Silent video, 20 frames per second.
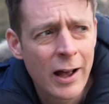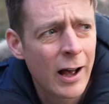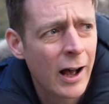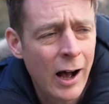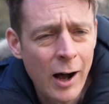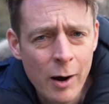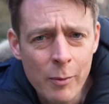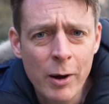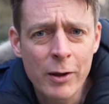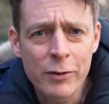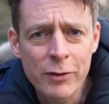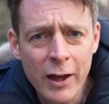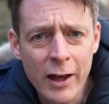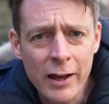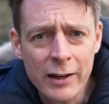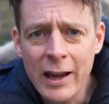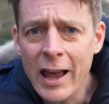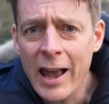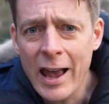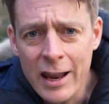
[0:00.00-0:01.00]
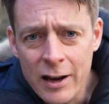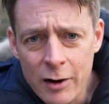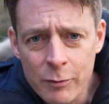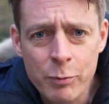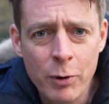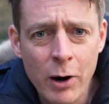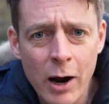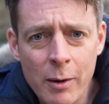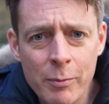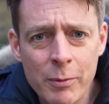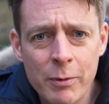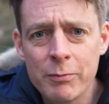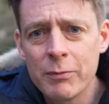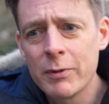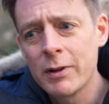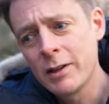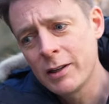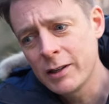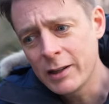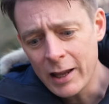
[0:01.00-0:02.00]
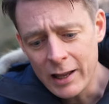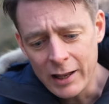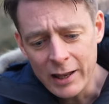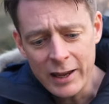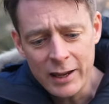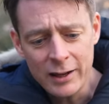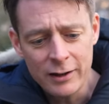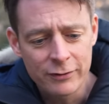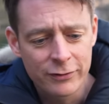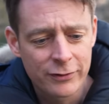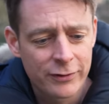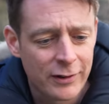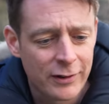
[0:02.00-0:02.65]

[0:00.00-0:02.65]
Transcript: How about that? End of problem. They leave.